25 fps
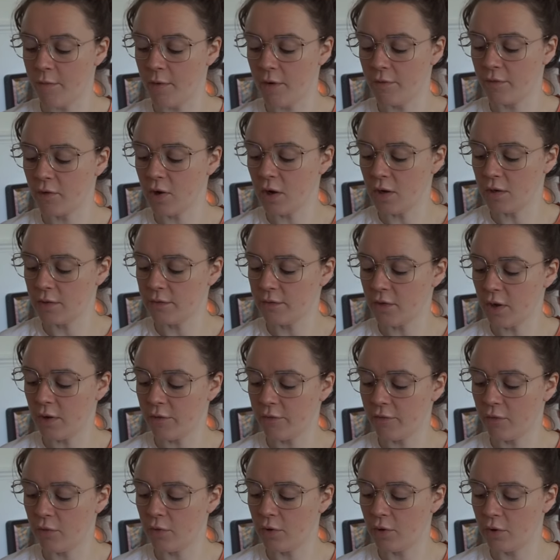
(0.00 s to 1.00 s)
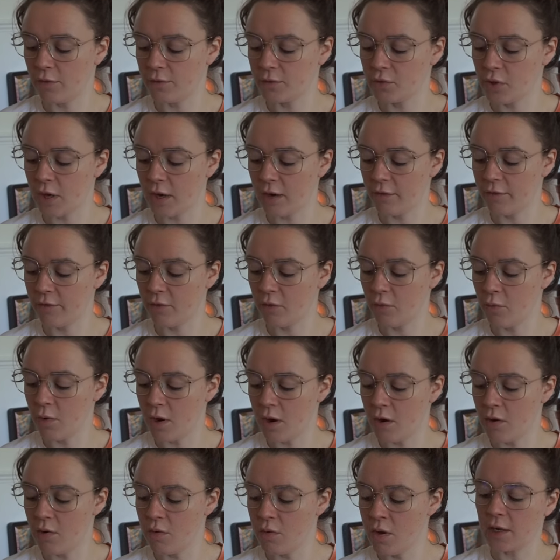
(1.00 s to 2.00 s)
but I've kind of like fallen off track for a
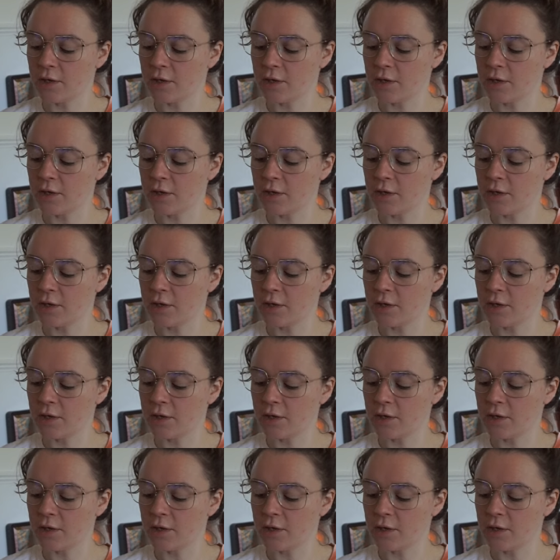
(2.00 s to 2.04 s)
while.